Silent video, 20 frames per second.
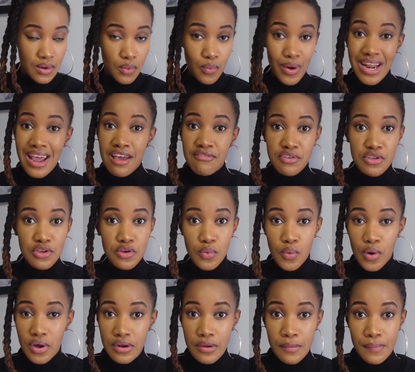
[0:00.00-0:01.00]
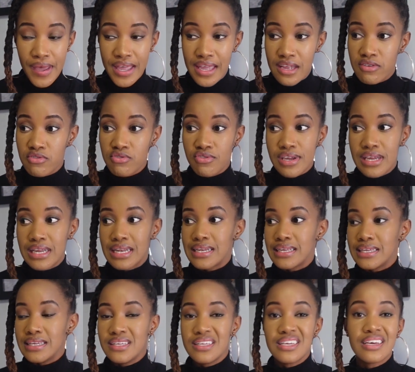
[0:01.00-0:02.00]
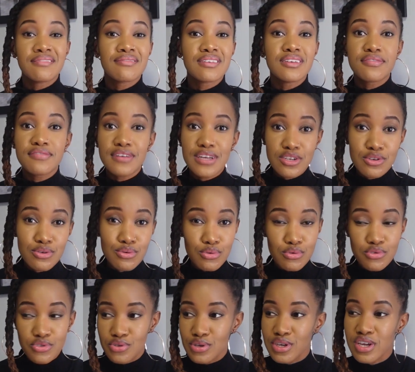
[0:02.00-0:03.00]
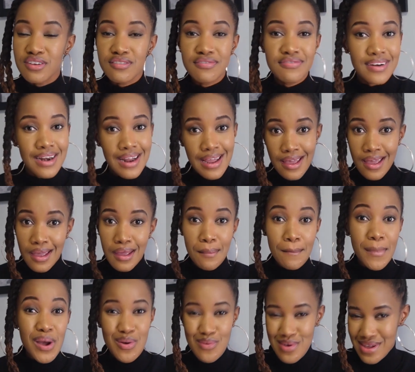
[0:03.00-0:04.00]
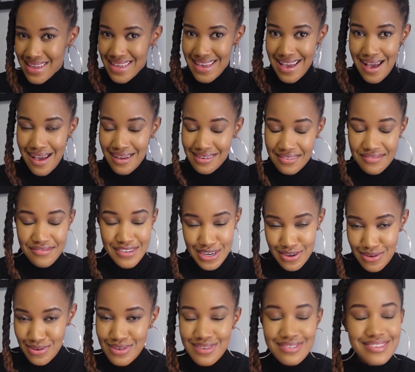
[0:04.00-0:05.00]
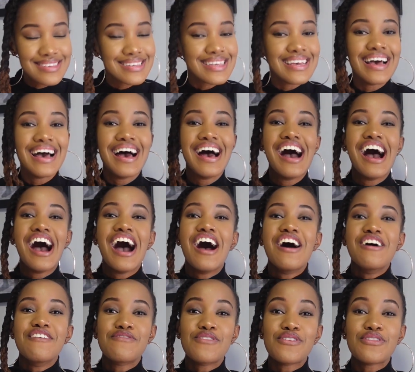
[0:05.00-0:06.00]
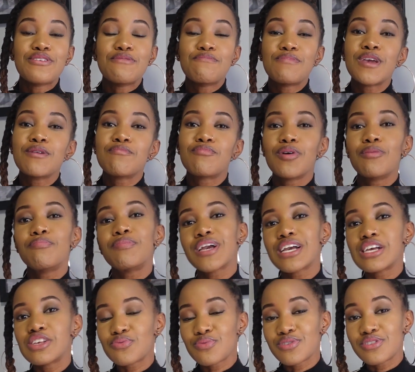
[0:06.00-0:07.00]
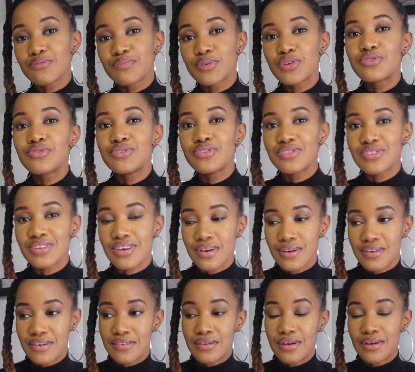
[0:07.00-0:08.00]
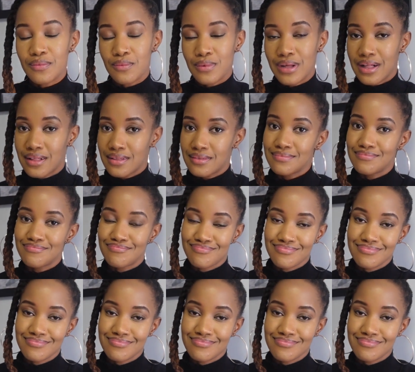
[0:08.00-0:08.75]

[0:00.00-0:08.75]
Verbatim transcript: Whatever you want to bake, really. Even fat cooks, you can fry magwinya, fat cooks, for the people because we're supposed to serve, well,